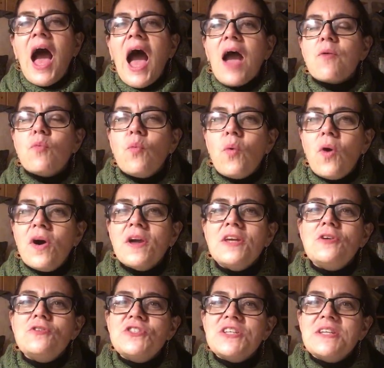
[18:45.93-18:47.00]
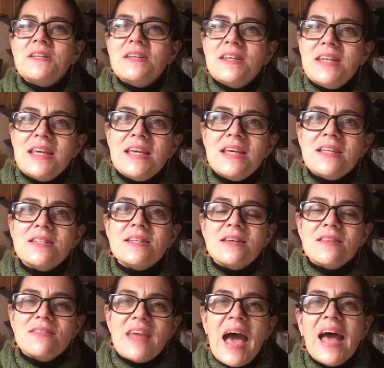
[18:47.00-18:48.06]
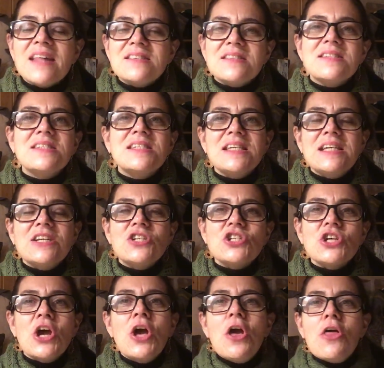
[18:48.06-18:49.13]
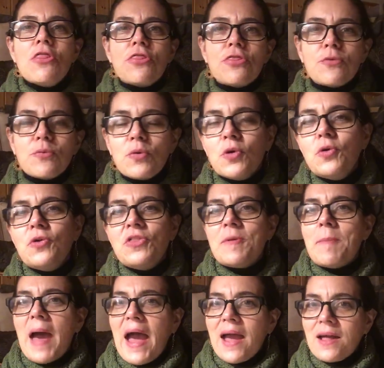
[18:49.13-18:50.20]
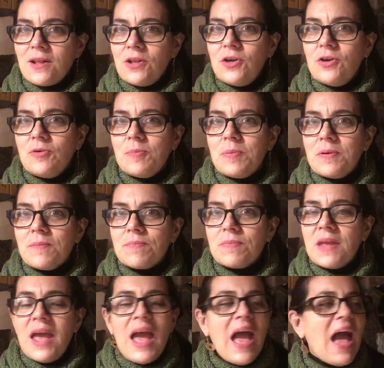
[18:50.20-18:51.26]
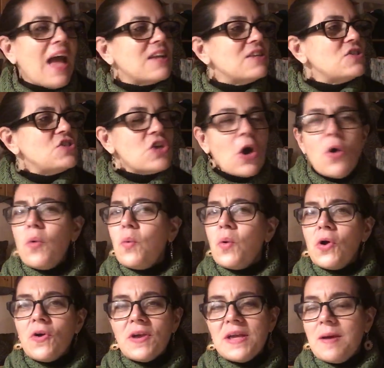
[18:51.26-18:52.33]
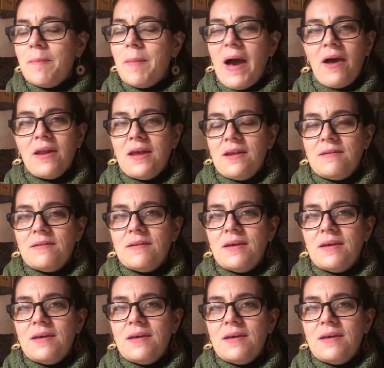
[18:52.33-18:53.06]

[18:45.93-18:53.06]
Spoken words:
I want you to knit that stitch through the back loop. And don't worry about it.